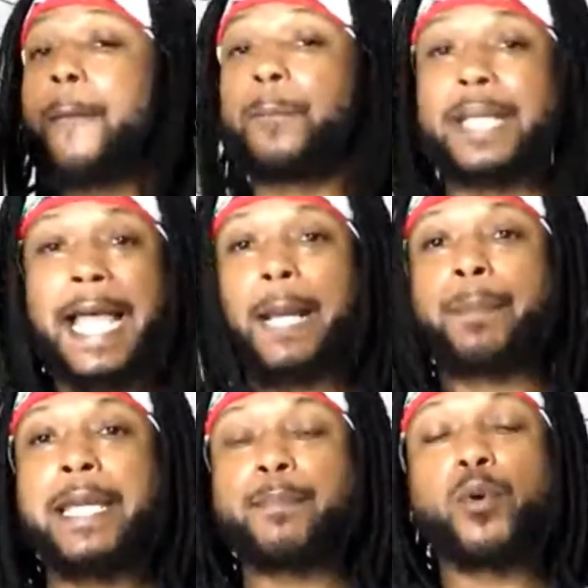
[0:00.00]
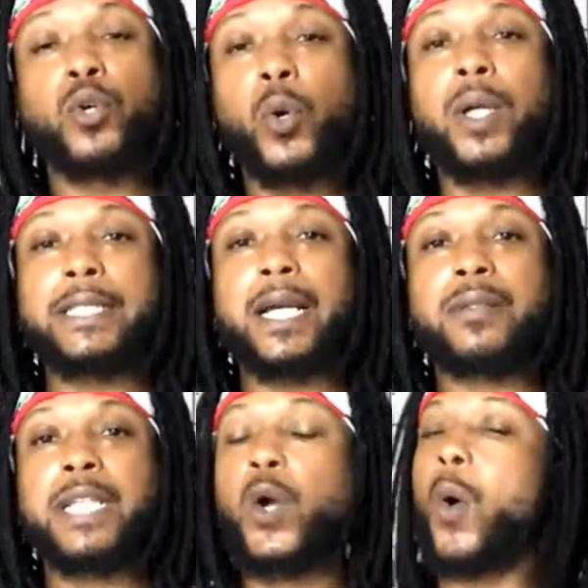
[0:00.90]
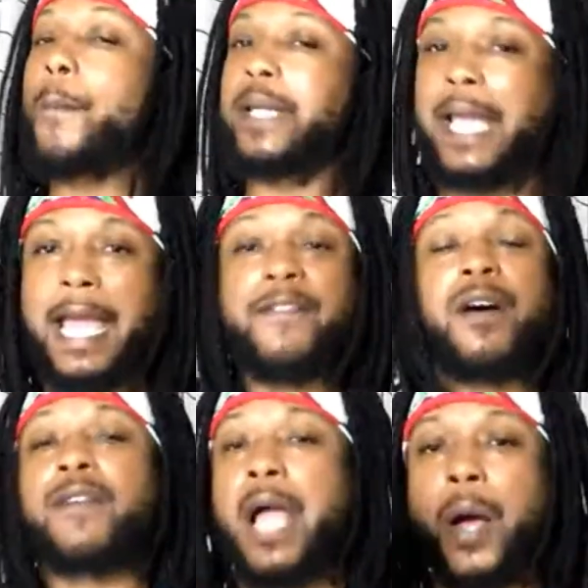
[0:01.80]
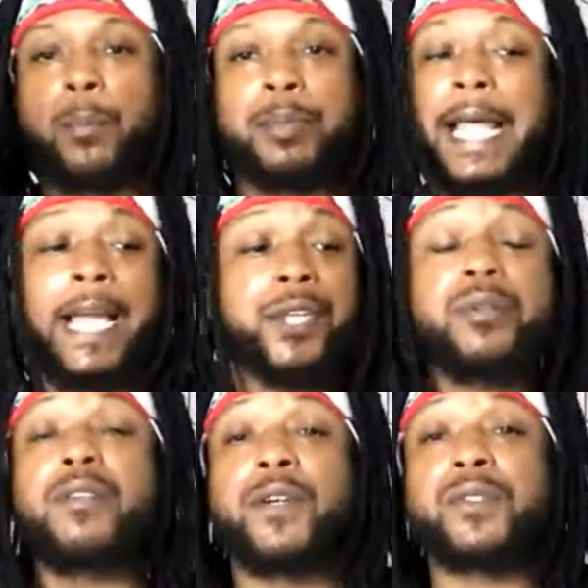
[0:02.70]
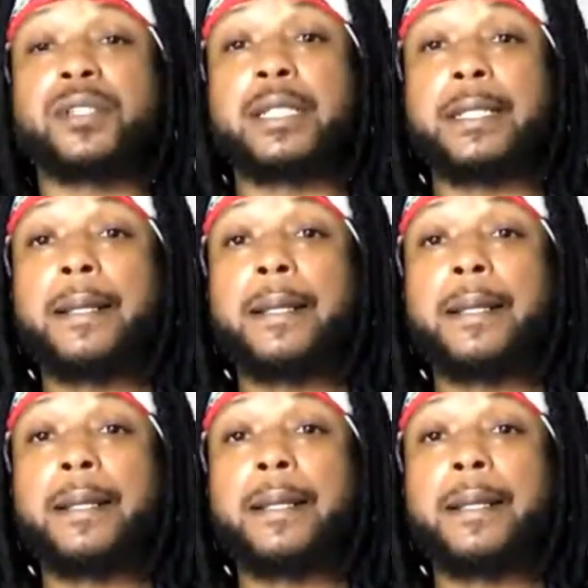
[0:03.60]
black people going down there on behalf of our black university.